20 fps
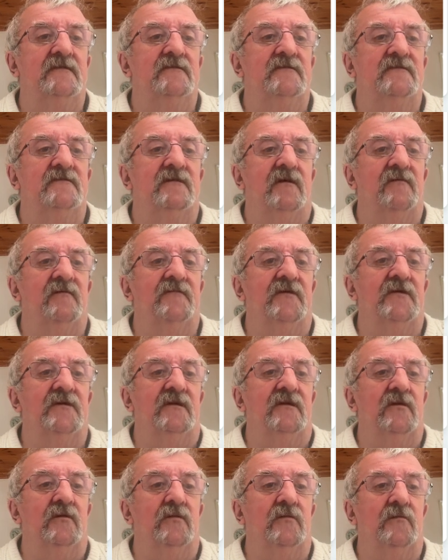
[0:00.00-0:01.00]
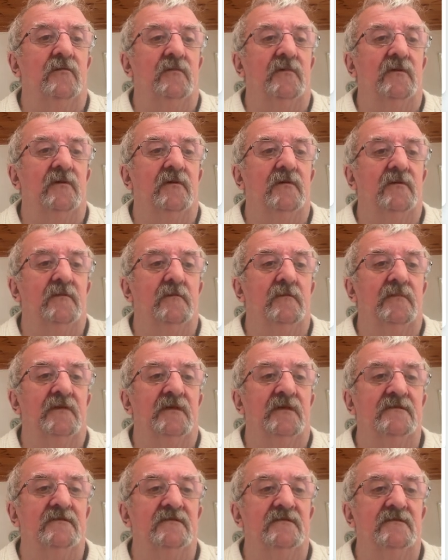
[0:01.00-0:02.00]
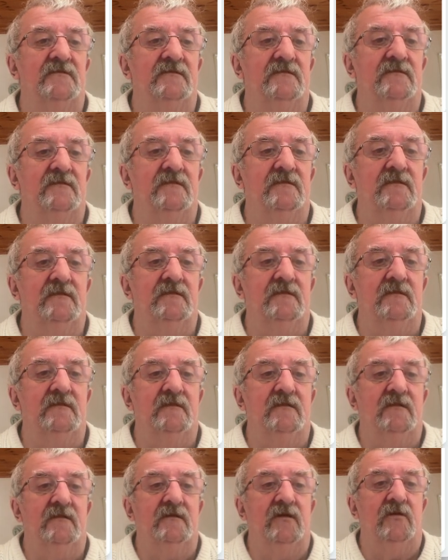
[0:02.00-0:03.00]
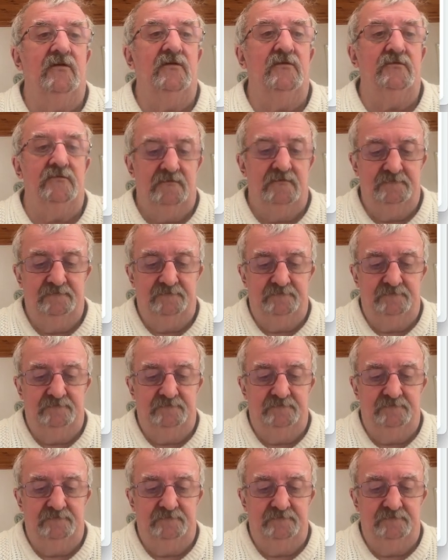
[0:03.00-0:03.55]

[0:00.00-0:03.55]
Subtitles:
So if I go plus code,